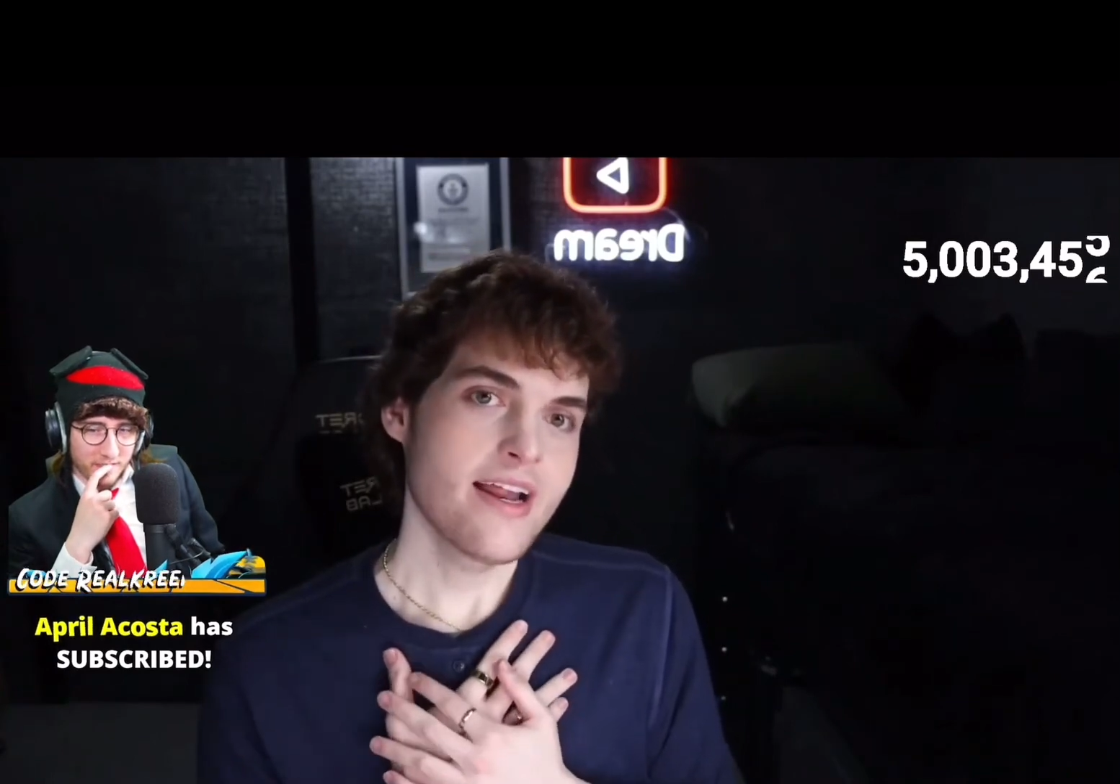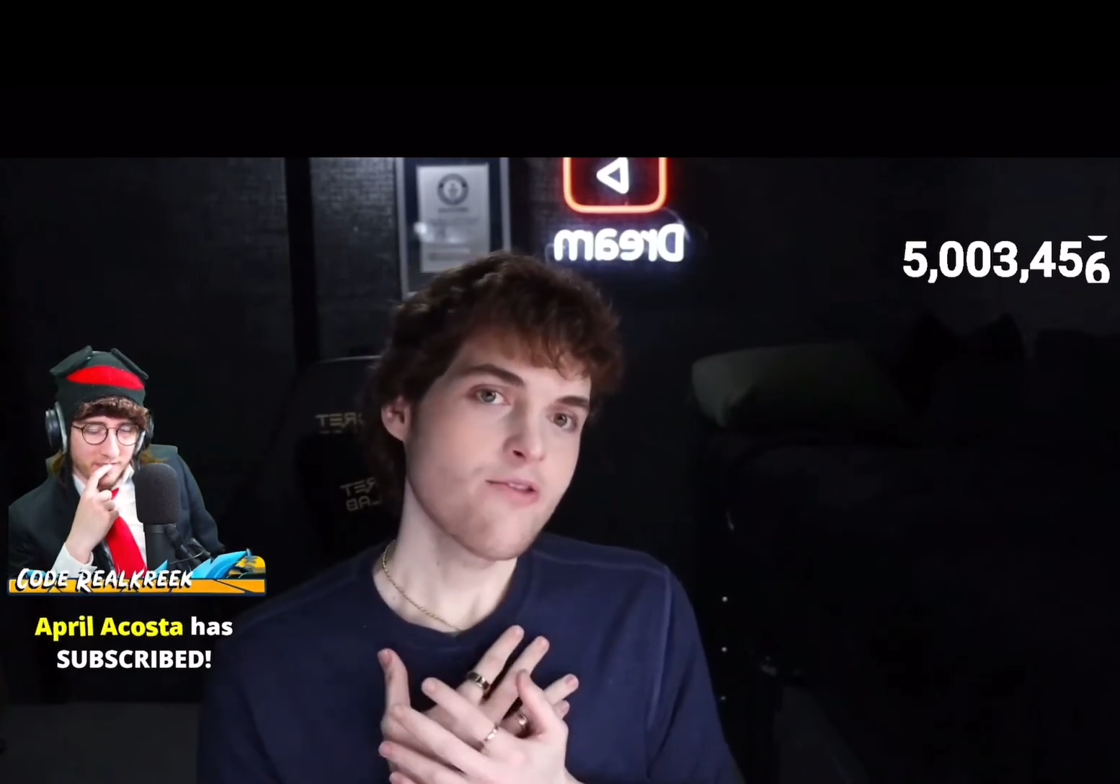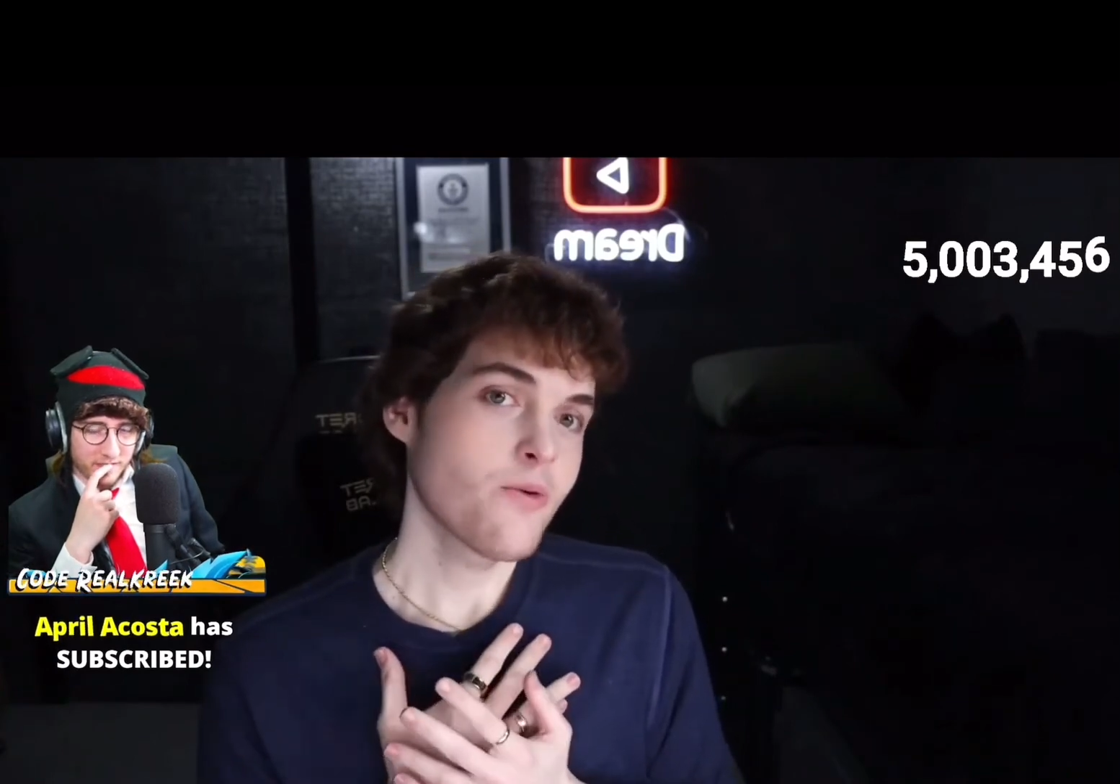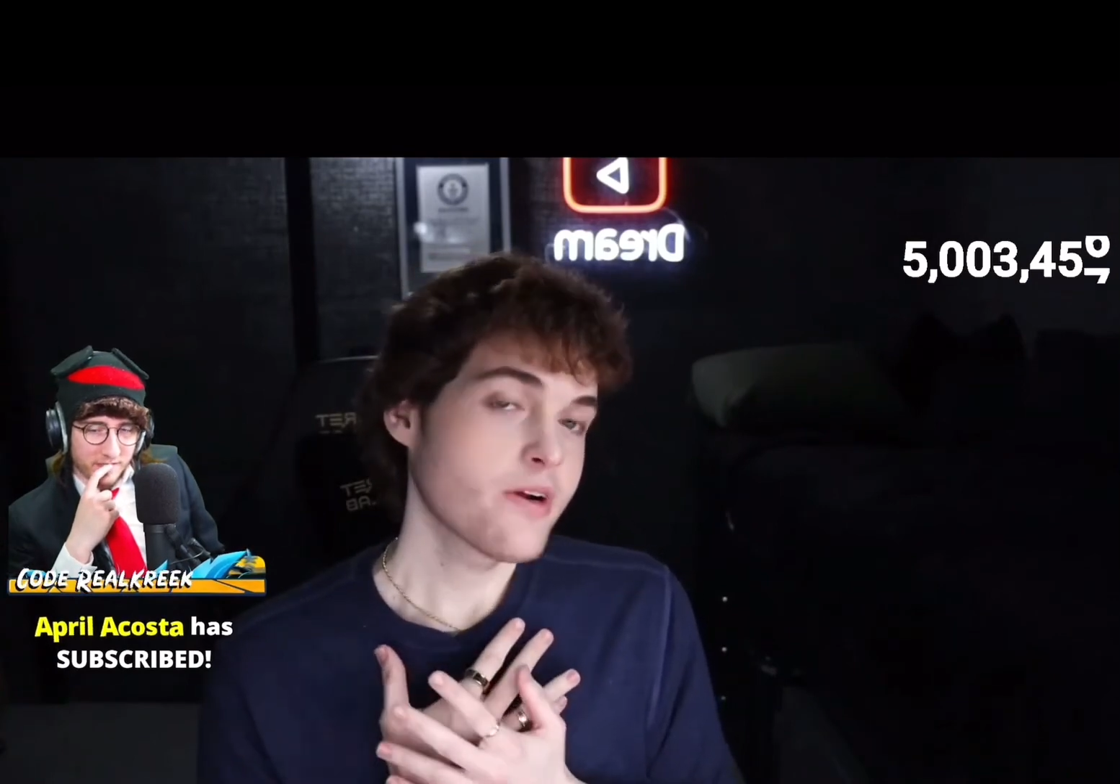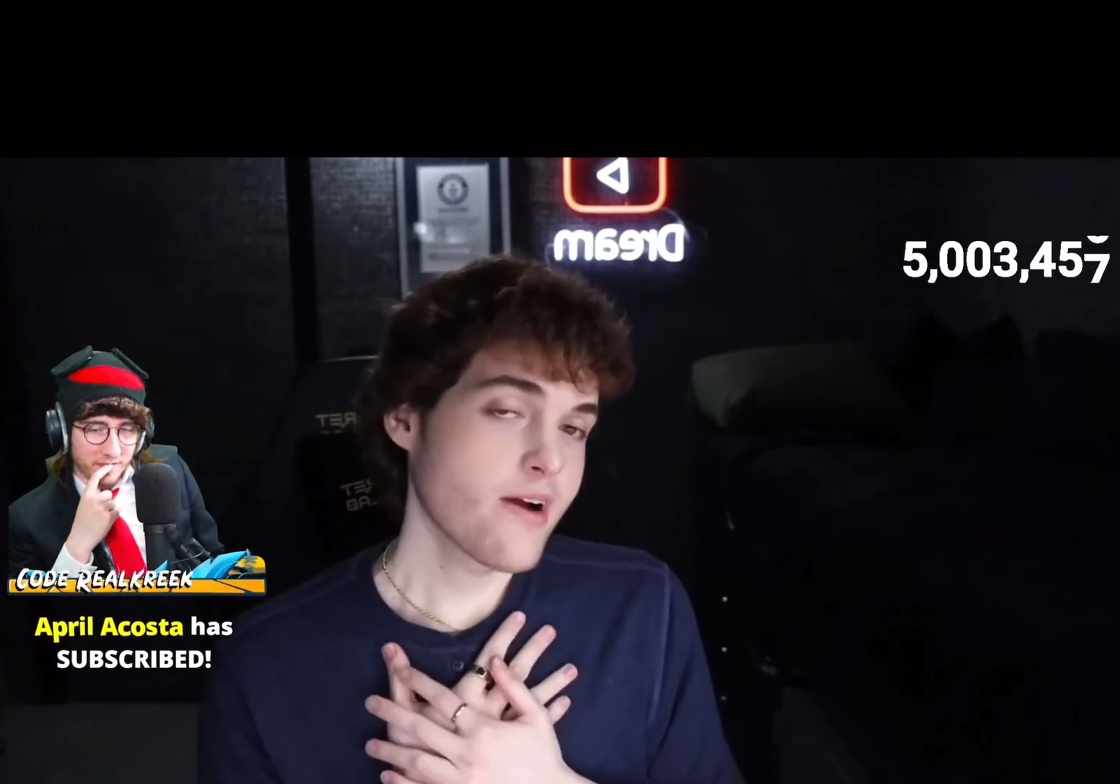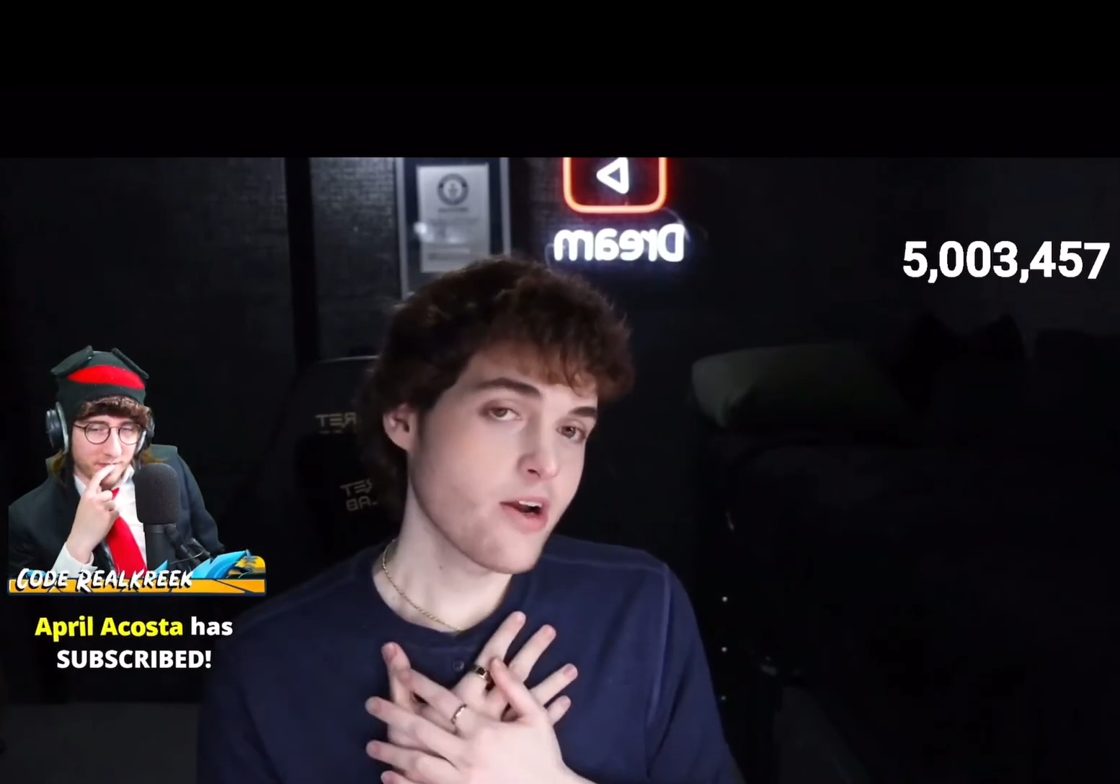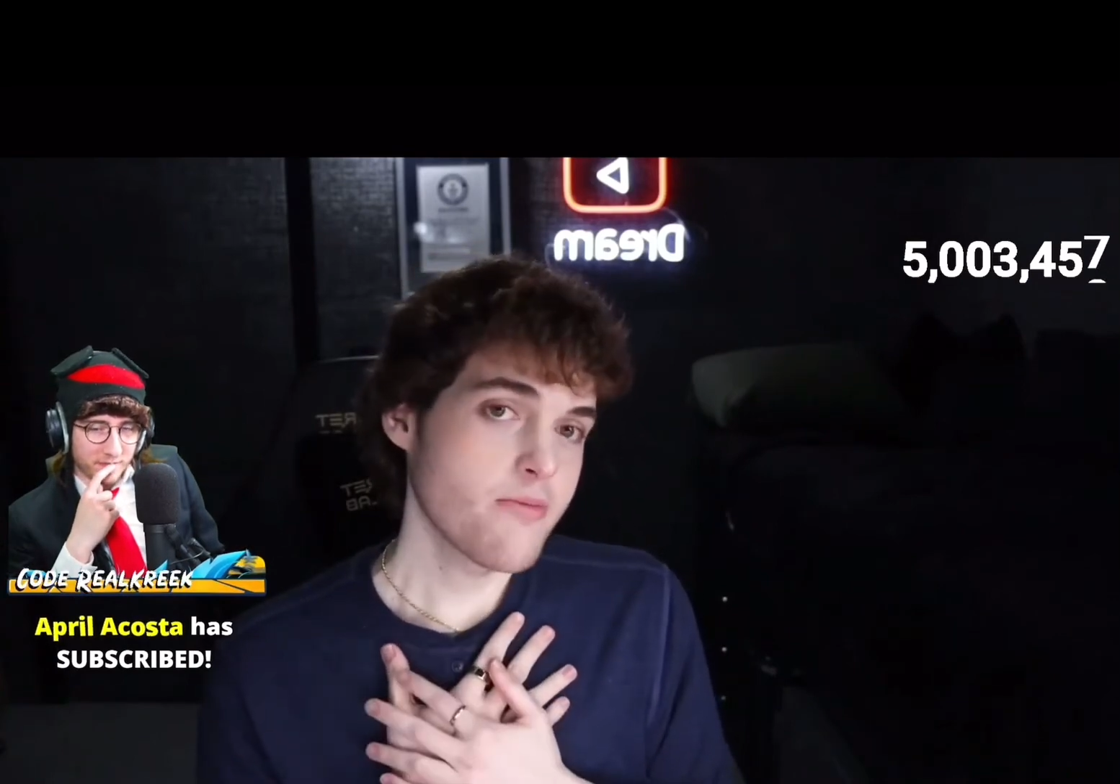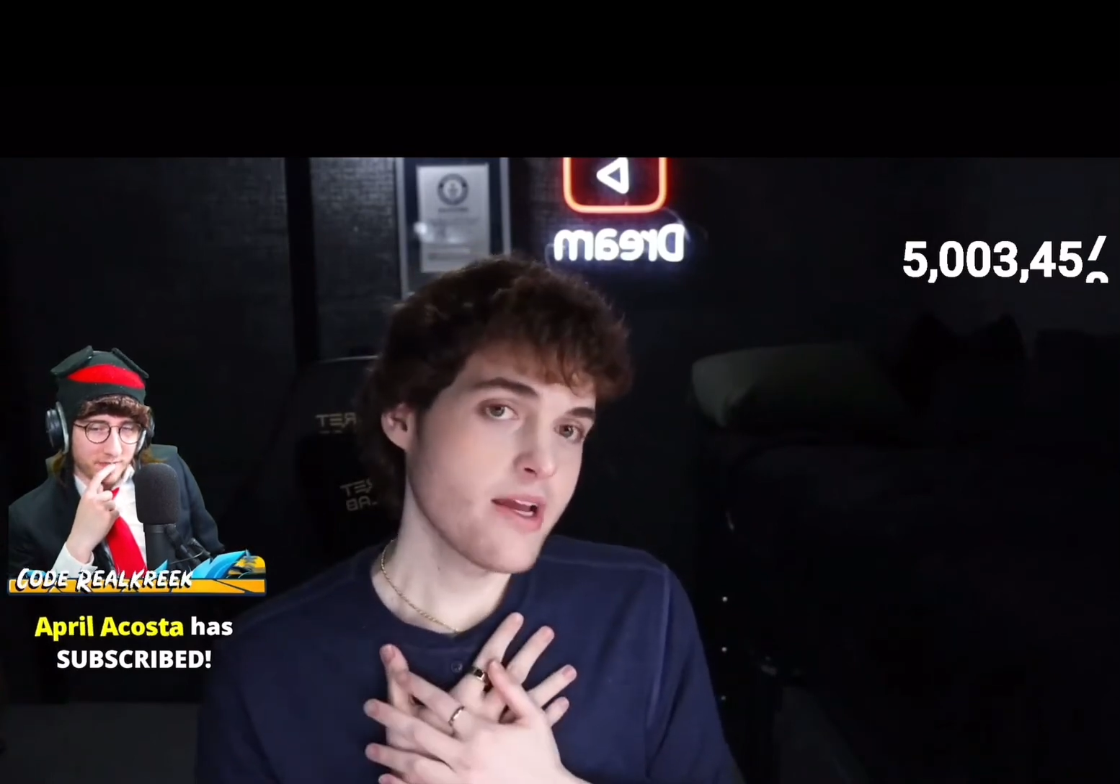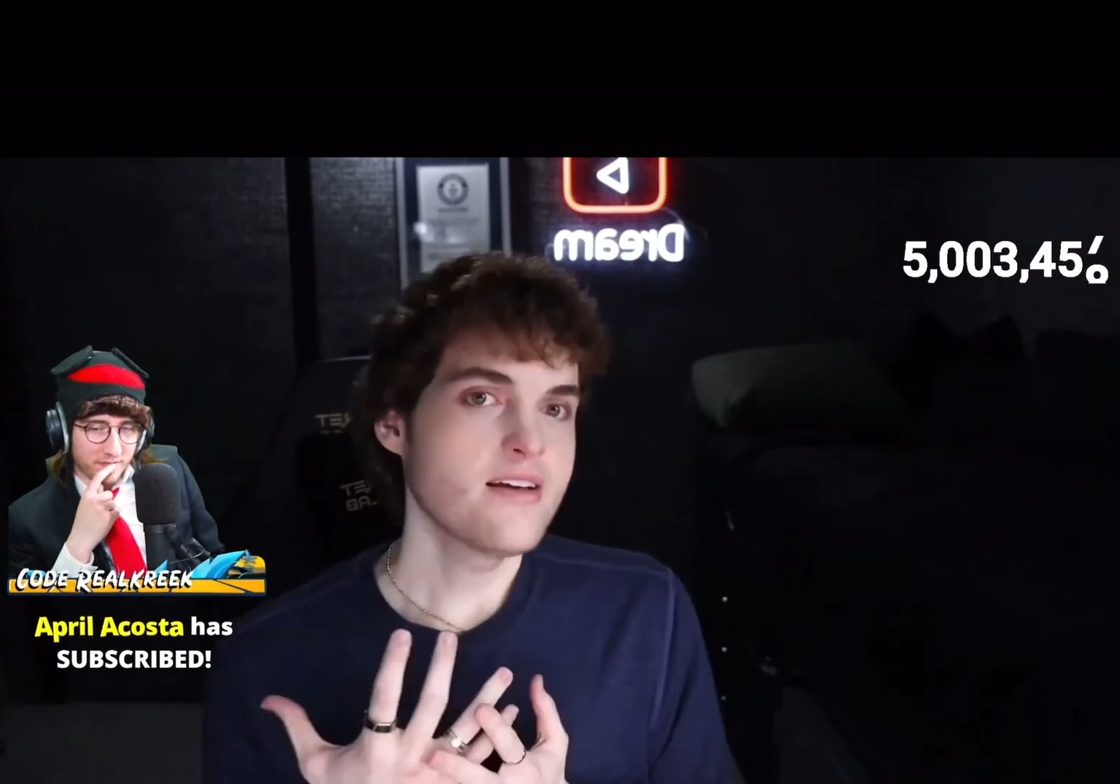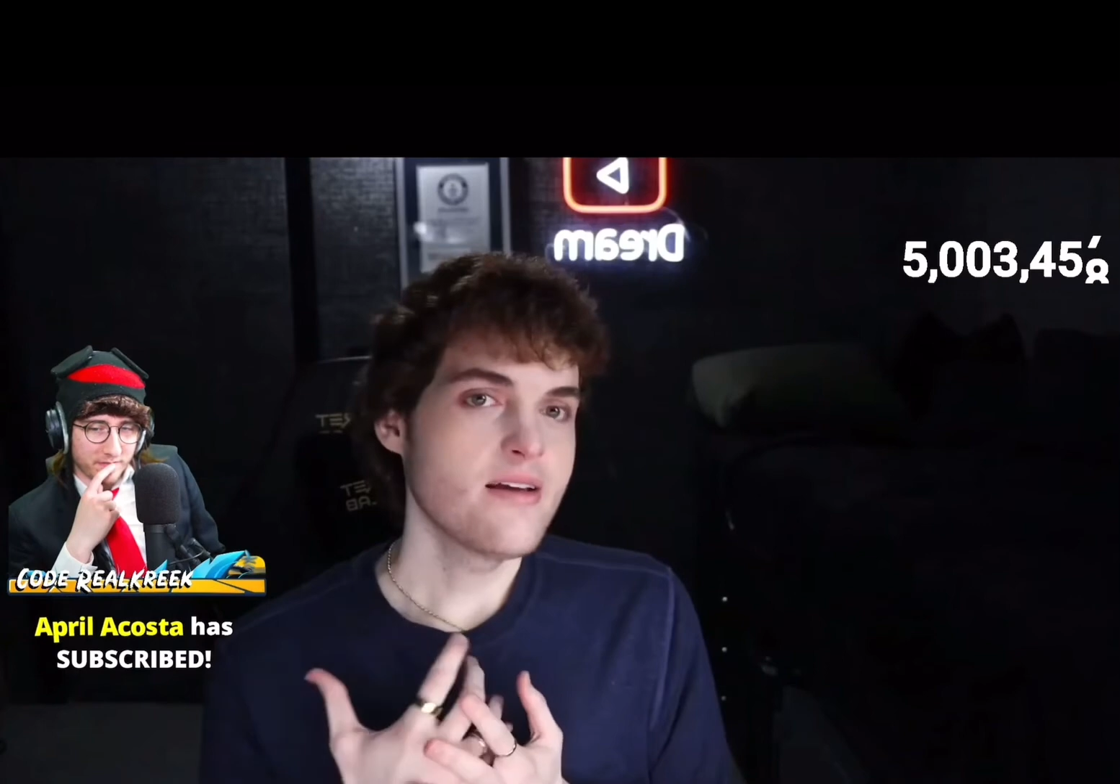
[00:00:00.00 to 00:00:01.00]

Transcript: everyone around me